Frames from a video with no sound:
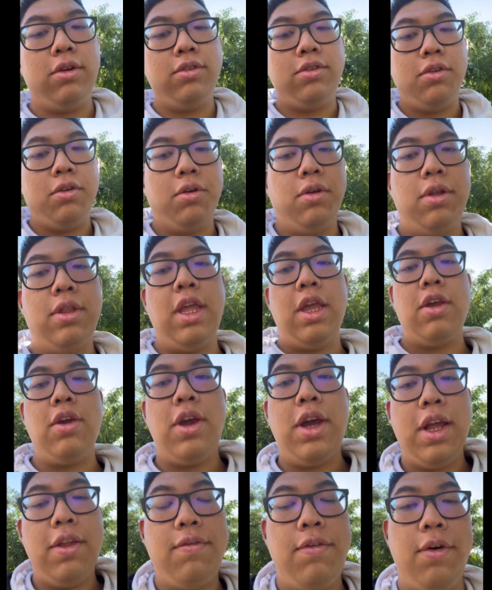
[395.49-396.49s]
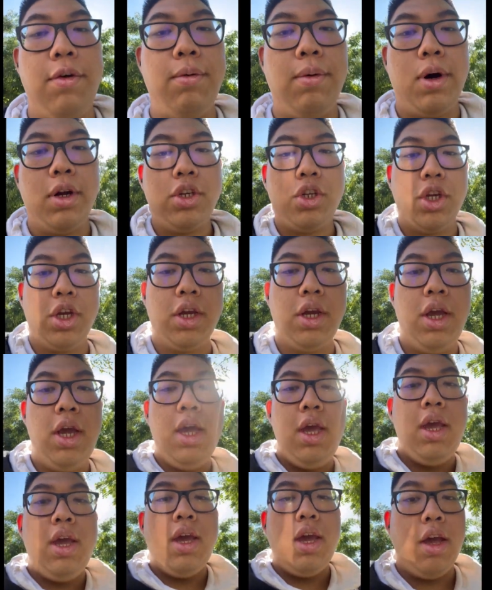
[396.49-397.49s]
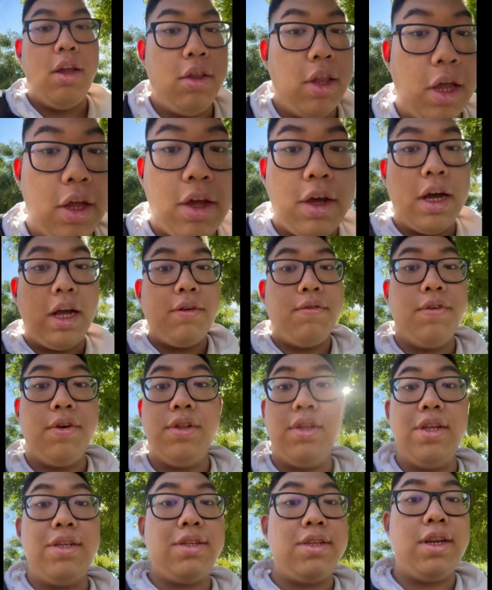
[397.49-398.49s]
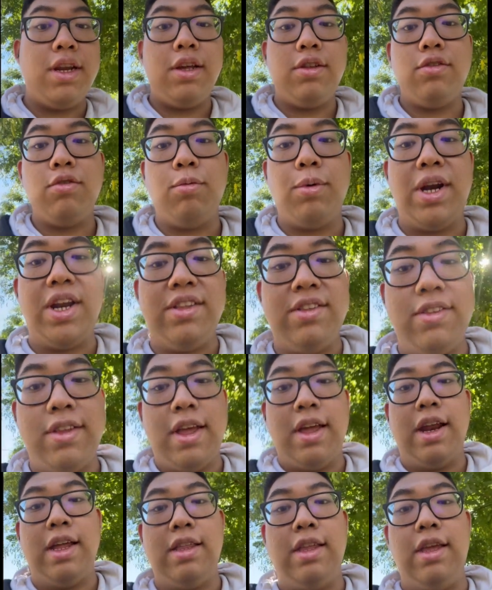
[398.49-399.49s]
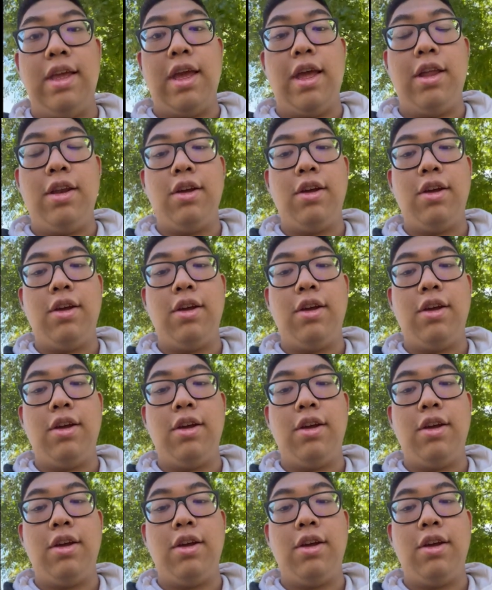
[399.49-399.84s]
So thank you guys for watching and thank you guys for listening to what I said at the end,